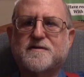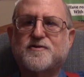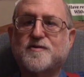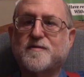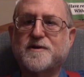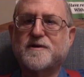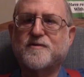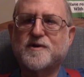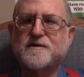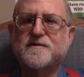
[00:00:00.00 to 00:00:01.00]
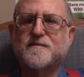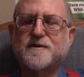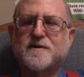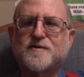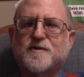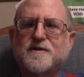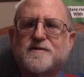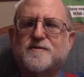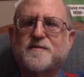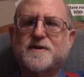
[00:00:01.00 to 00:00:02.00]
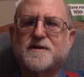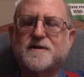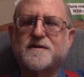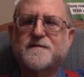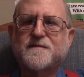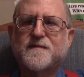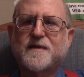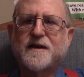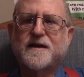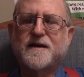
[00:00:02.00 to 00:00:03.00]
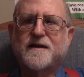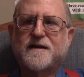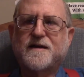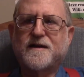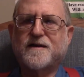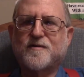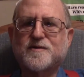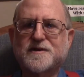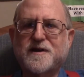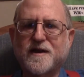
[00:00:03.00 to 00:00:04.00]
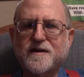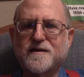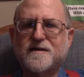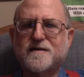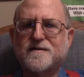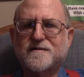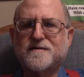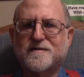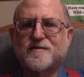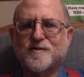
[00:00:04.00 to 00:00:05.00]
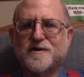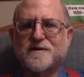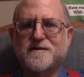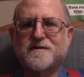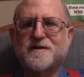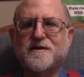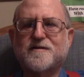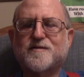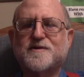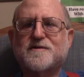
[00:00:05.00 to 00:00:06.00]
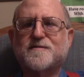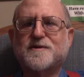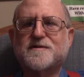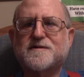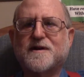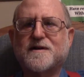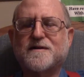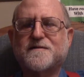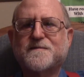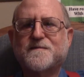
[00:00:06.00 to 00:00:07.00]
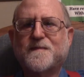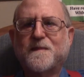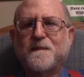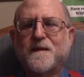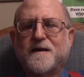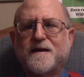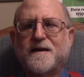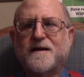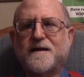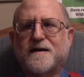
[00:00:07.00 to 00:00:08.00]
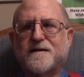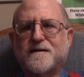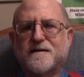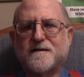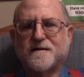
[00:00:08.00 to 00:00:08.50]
contributing reasonably according to ability and only taking according to need or reasonable desire. And